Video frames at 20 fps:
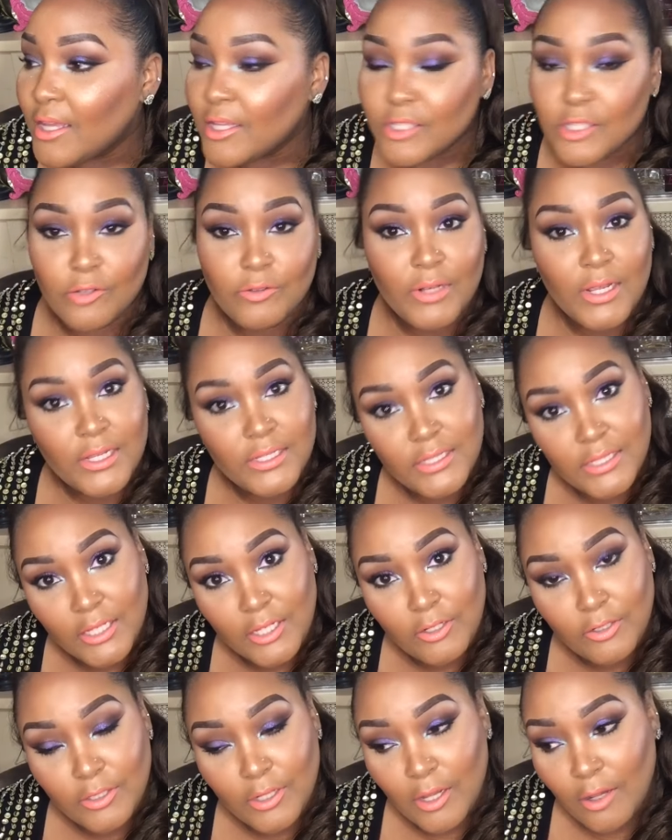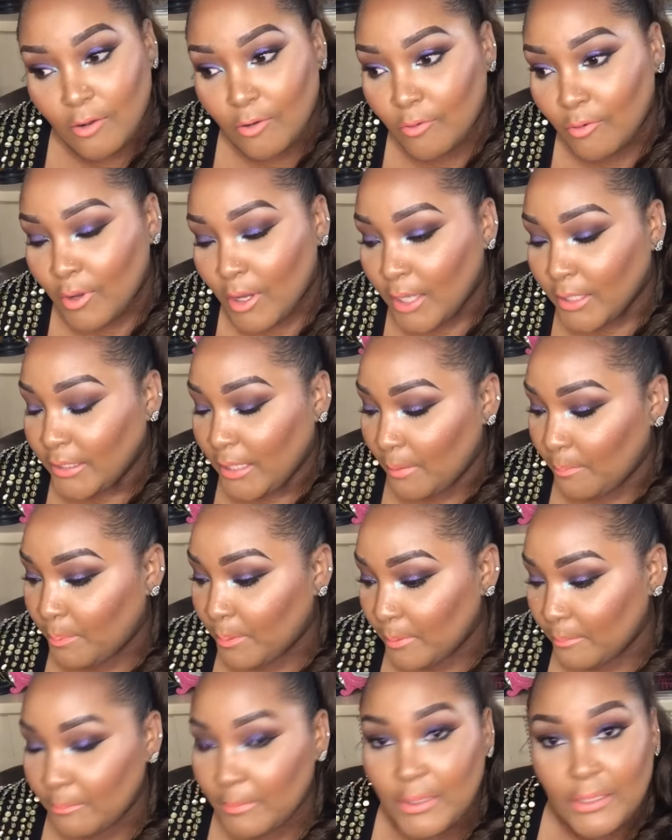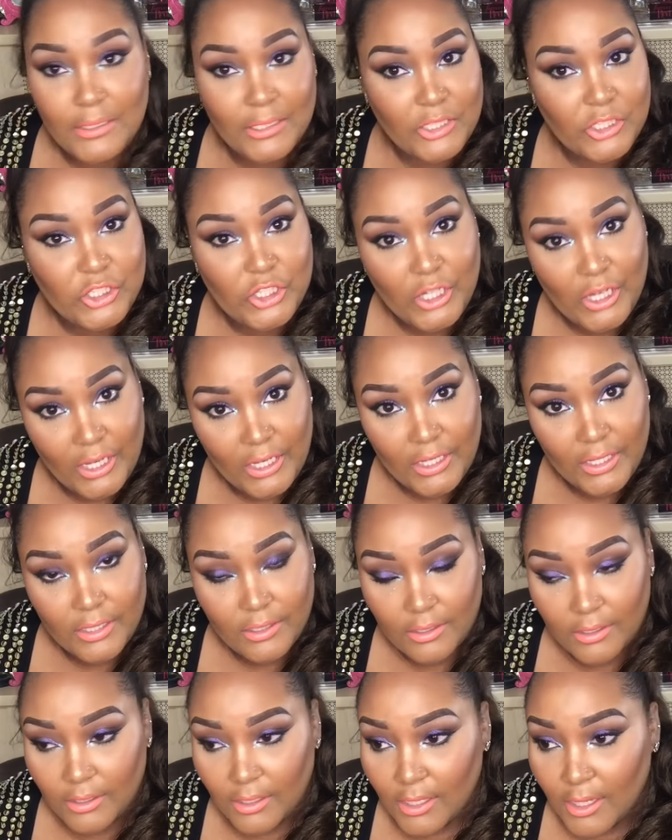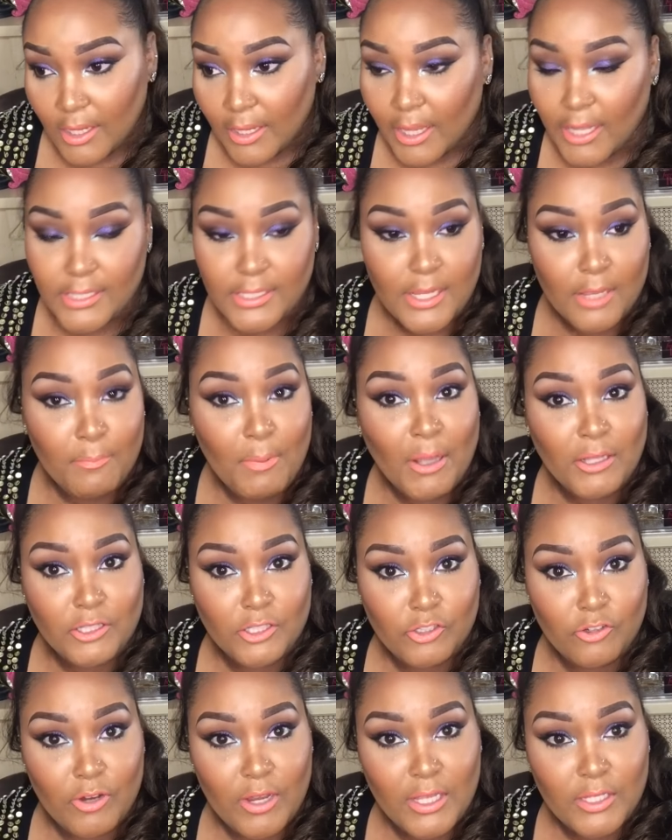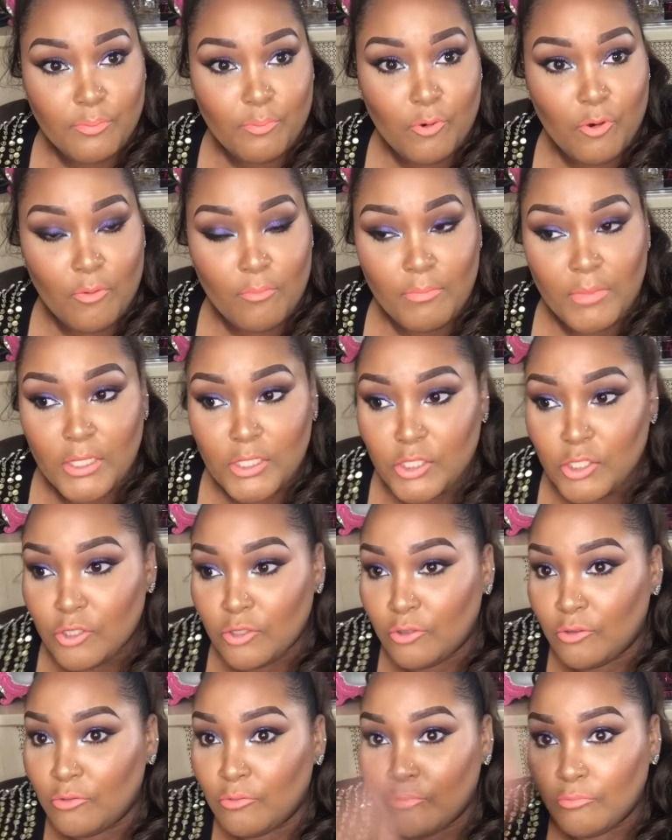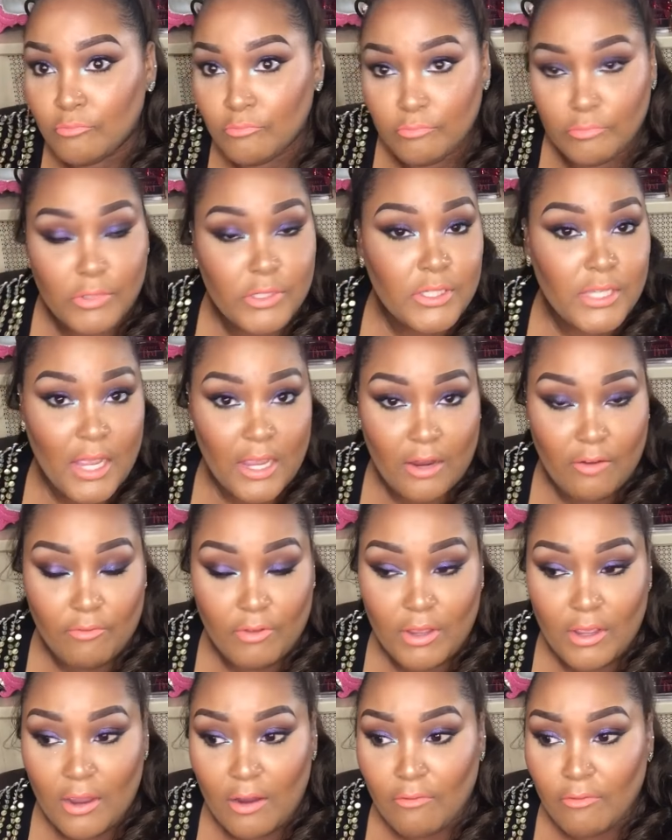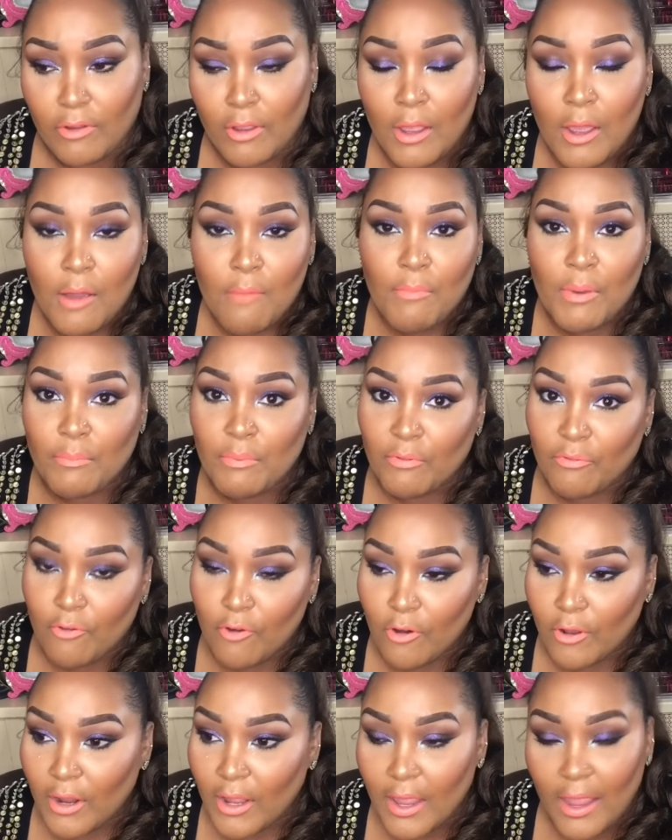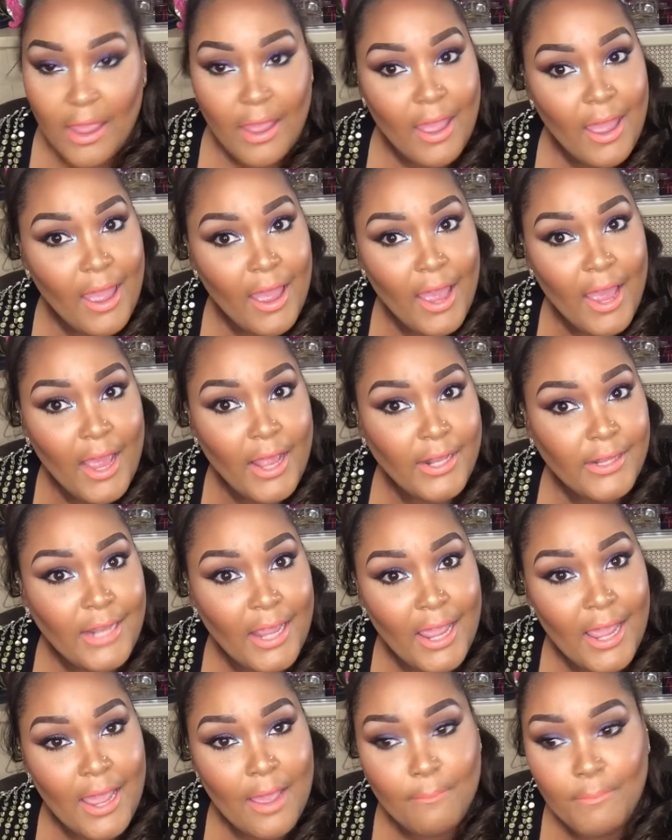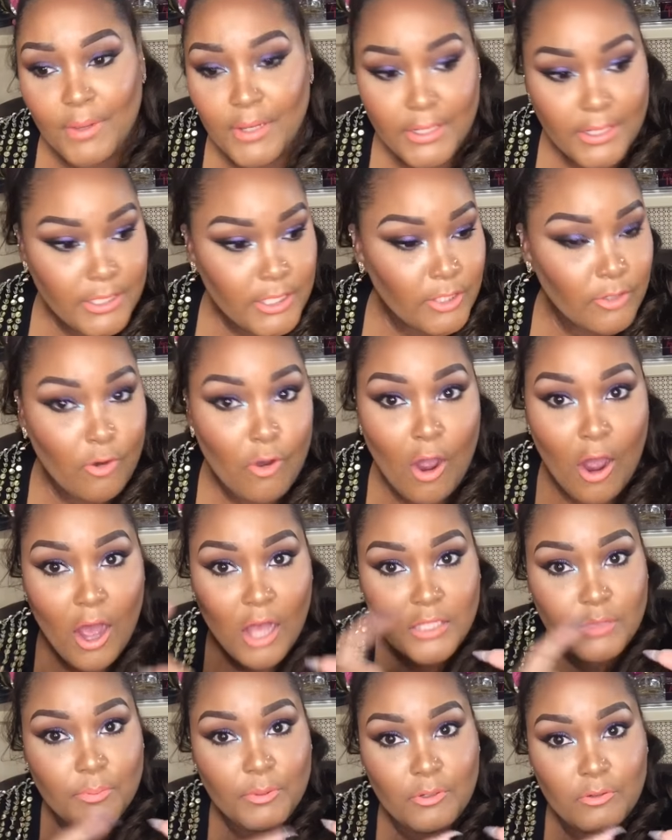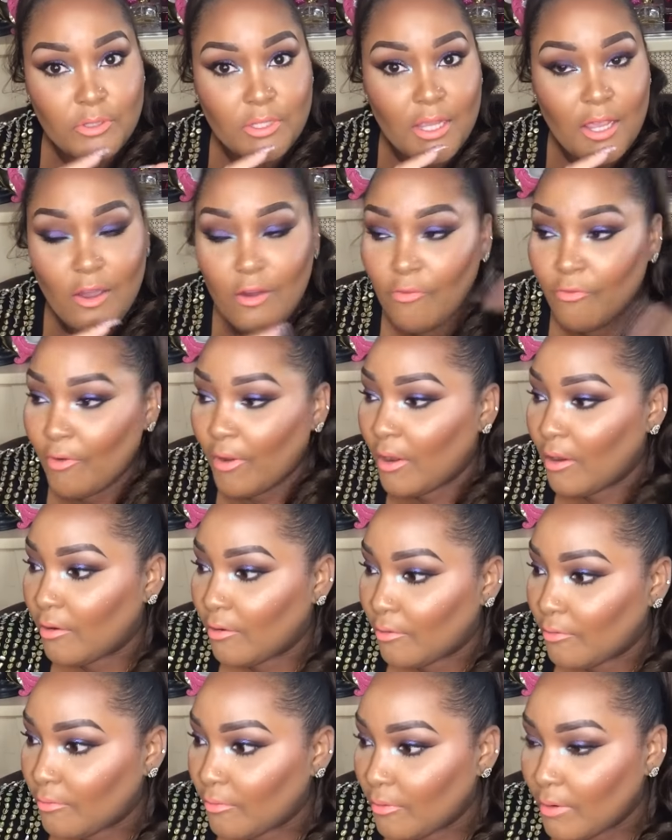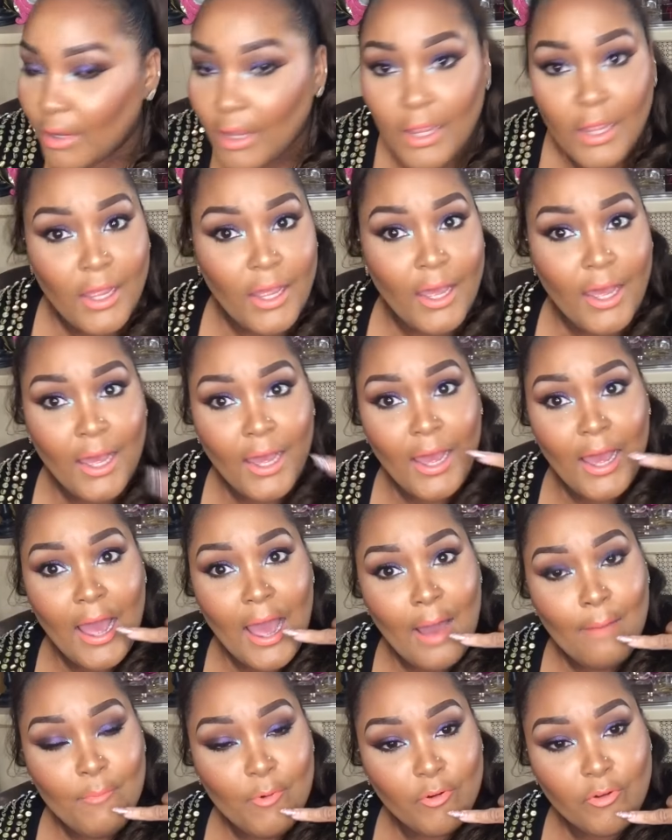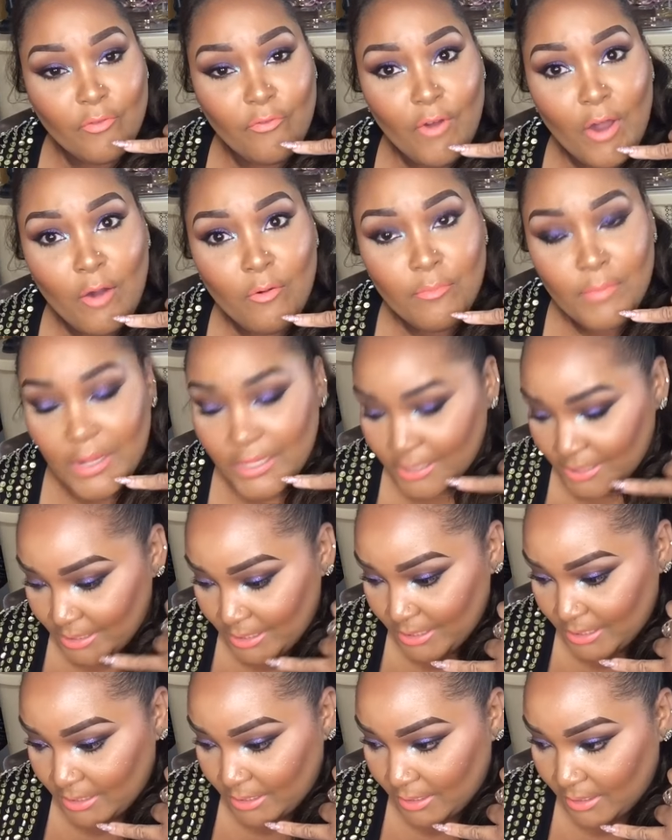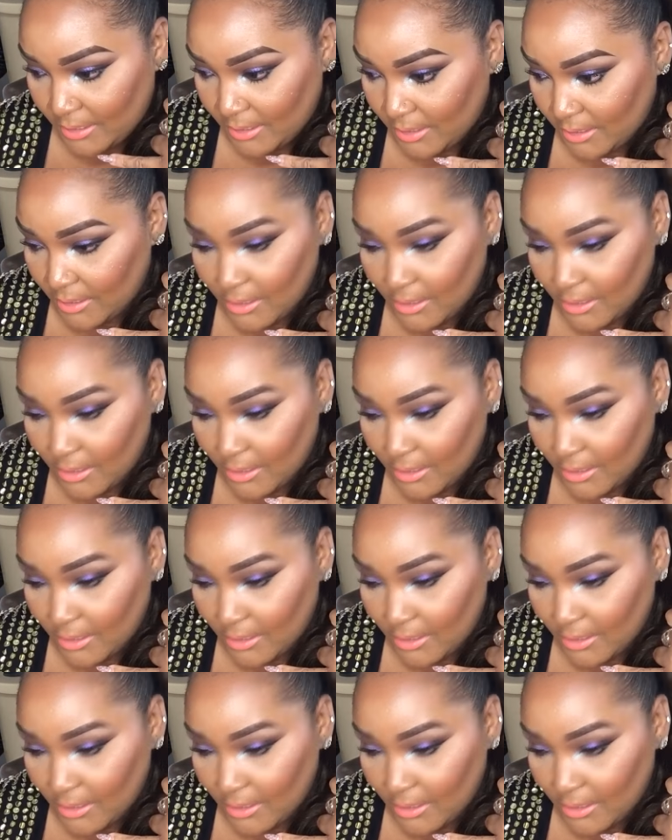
So next thing you know, they put me in a chair because they about to transport me to the second recovery. But before that, they had me in this little hospital cell phone. I'm on the phone with my sister.